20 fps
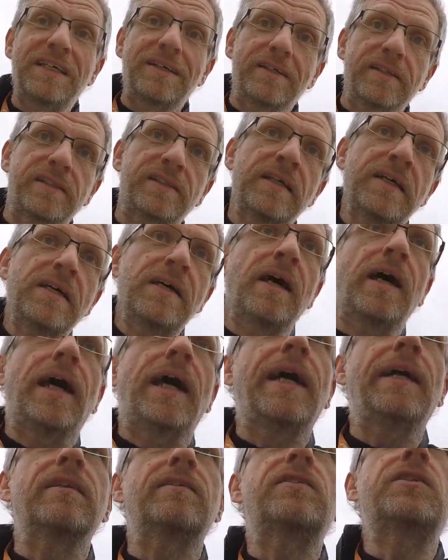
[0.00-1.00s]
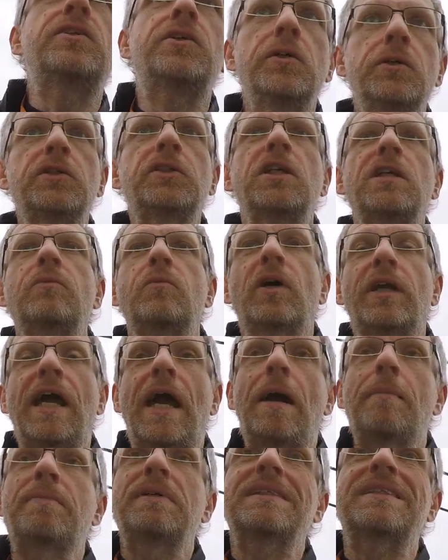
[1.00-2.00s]
years, and usually what
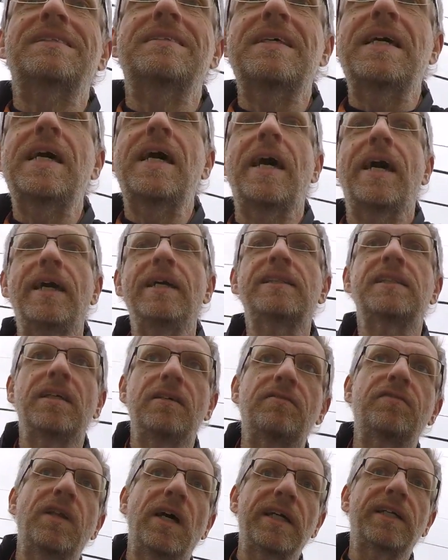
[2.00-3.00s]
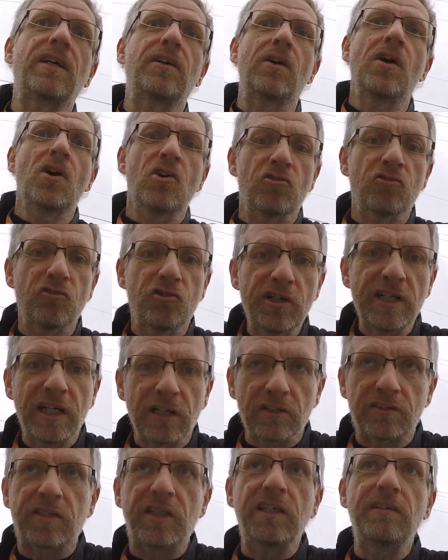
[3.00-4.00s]
happens there is if like a
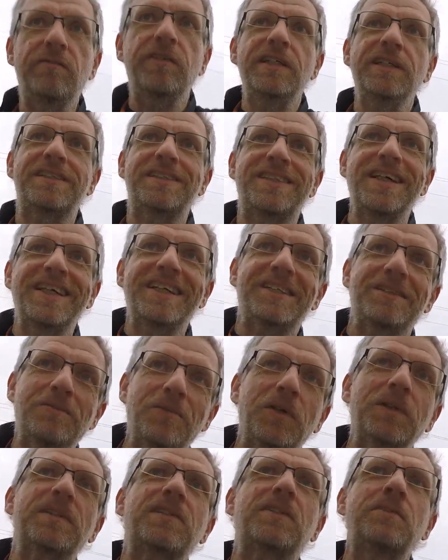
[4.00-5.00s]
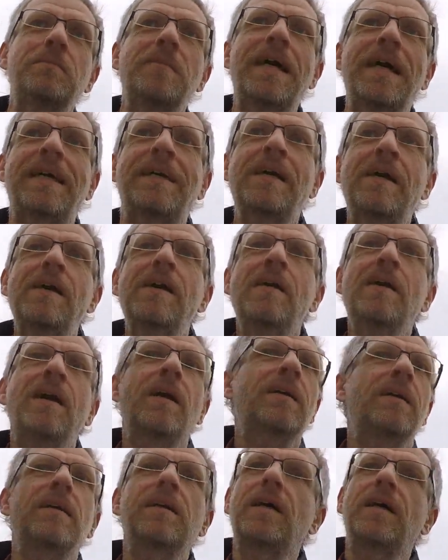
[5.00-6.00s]
real TV station wants to make
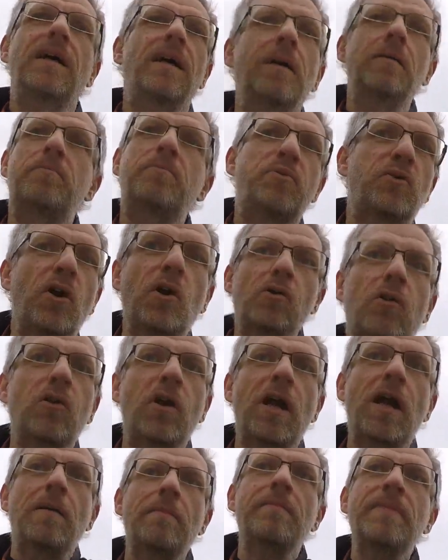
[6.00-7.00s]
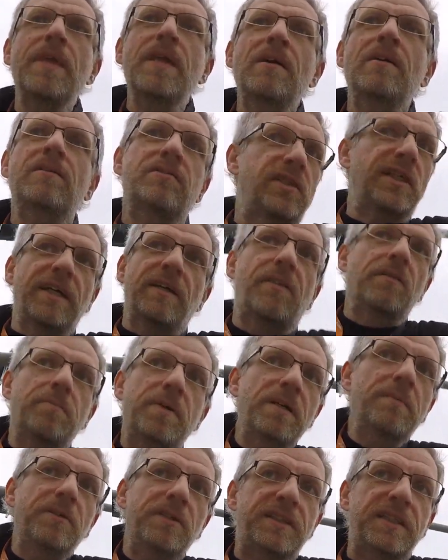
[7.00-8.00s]
a program, say the
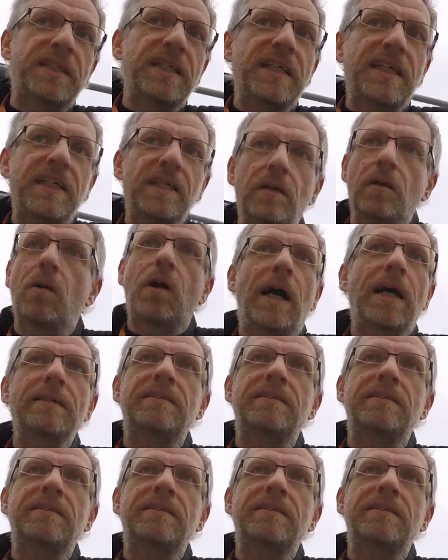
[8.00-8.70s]
BBC or